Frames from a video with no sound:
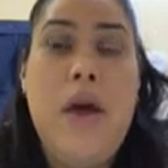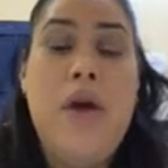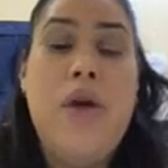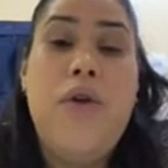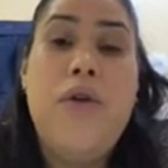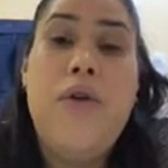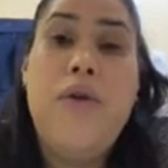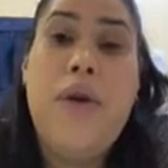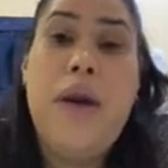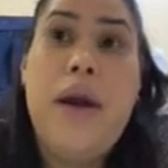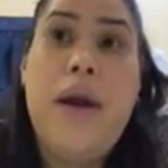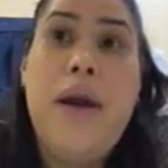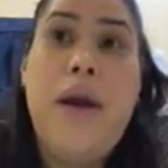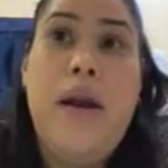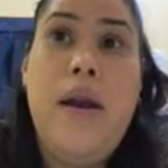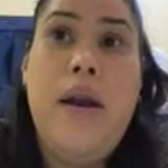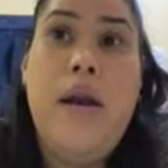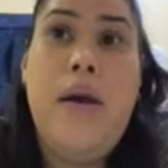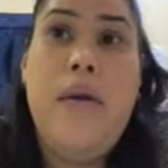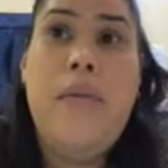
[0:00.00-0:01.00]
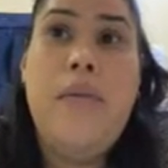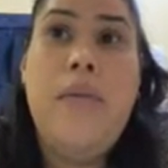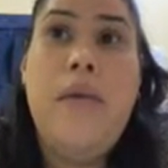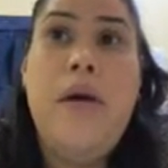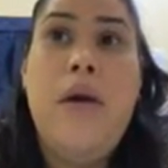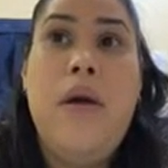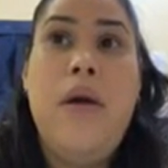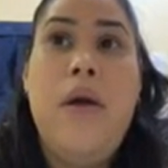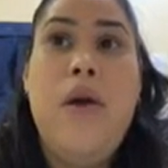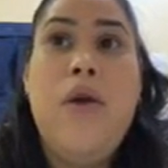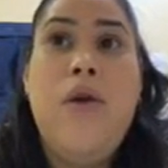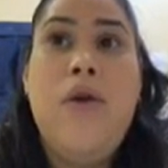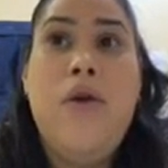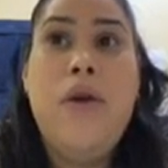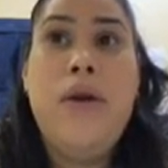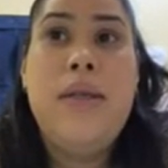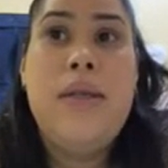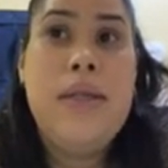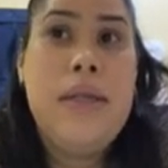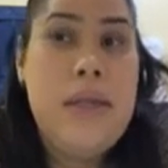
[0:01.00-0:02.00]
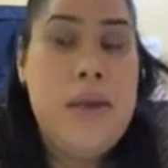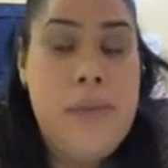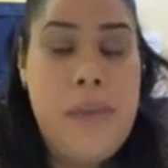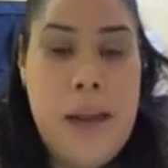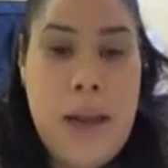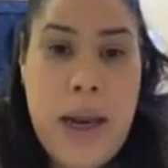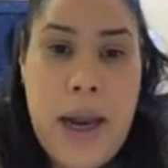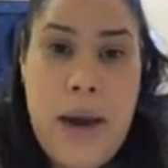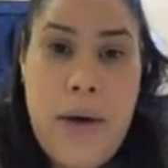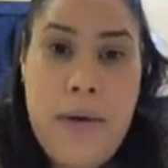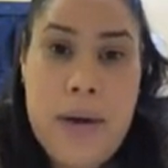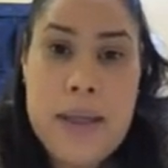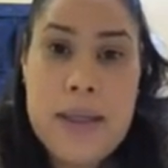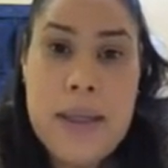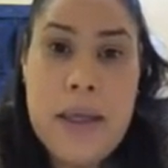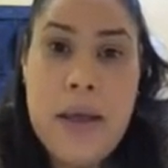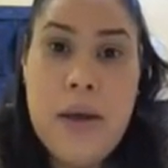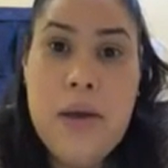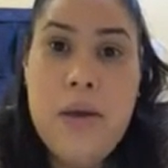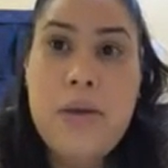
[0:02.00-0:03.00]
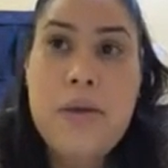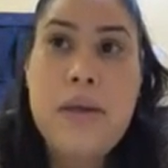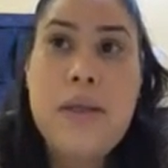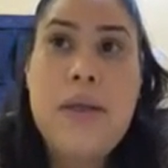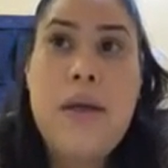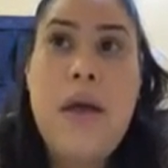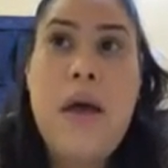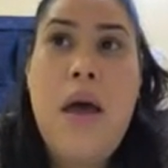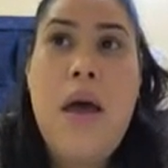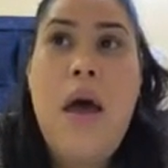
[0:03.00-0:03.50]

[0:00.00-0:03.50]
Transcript: curriculum, cross-disciplinary skills,